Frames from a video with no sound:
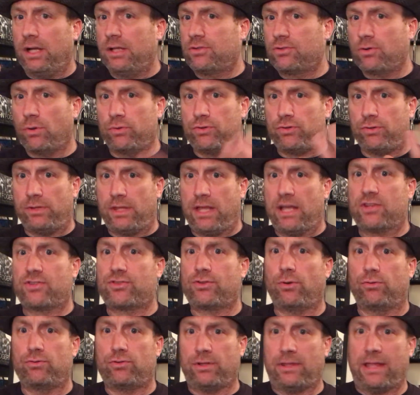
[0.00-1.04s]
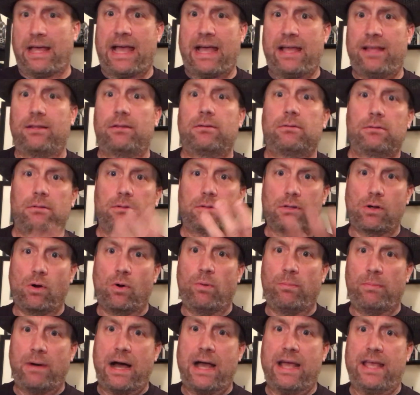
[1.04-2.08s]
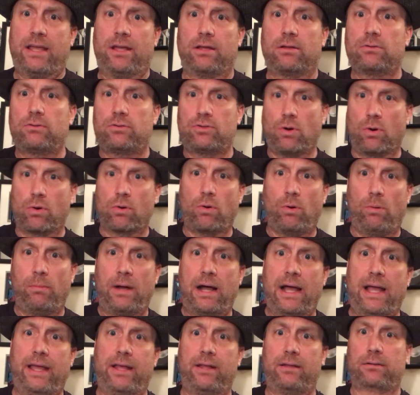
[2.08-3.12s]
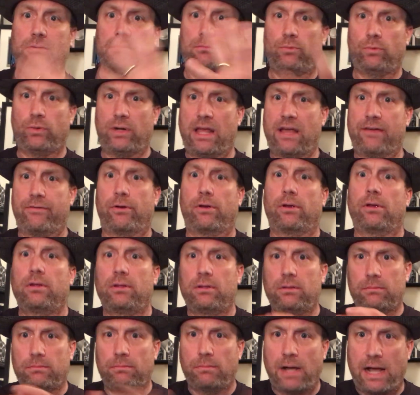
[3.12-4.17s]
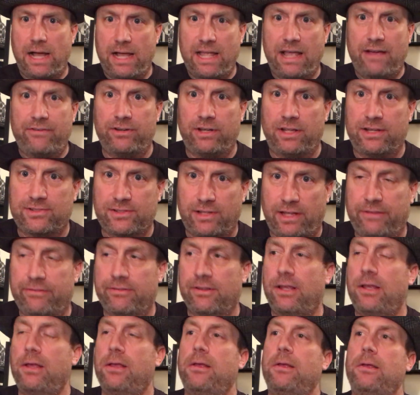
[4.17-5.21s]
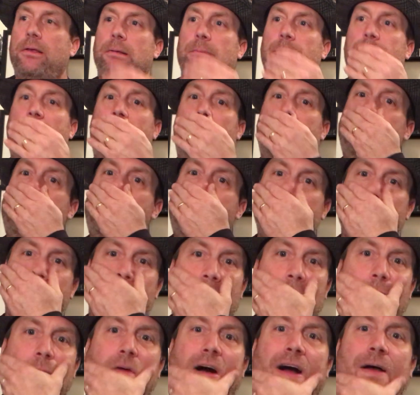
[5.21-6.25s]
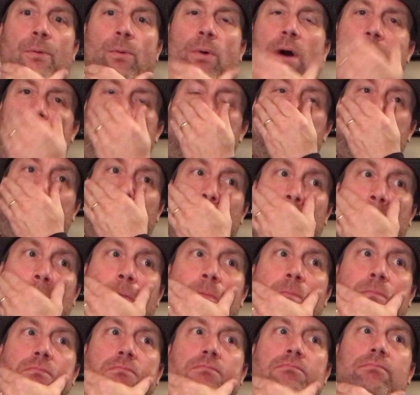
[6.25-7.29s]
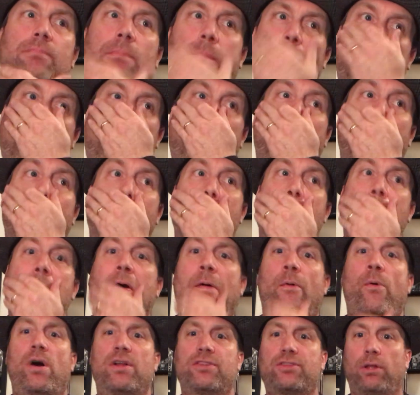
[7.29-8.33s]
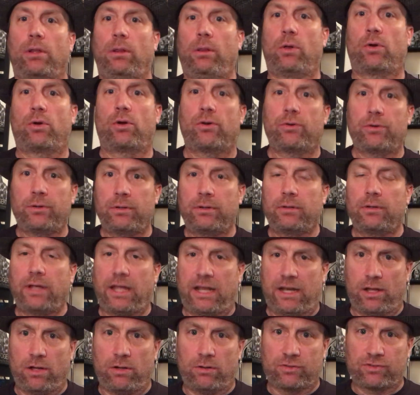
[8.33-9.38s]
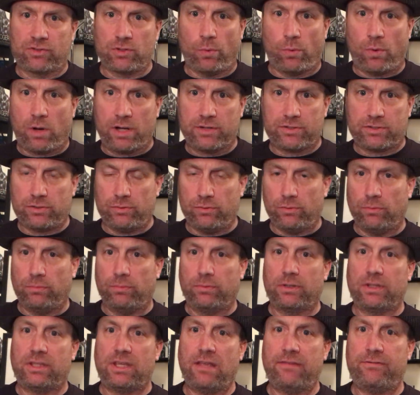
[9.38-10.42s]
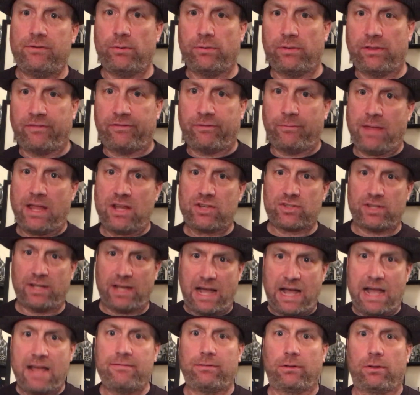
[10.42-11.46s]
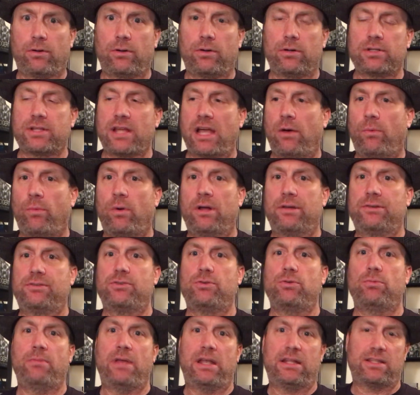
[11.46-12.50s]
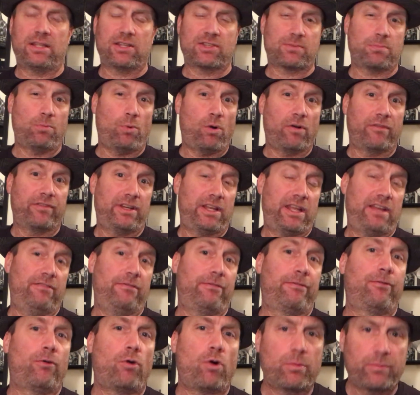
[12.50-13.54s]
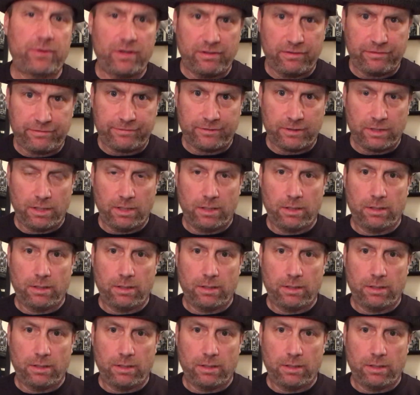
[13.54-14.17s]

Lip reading: told you this, told you that, go and buy it, don't go and buy it, whatever, bye, have a nice life. But I want to learn, and I also want to give you the information that I've learned. I want to make this more of an informative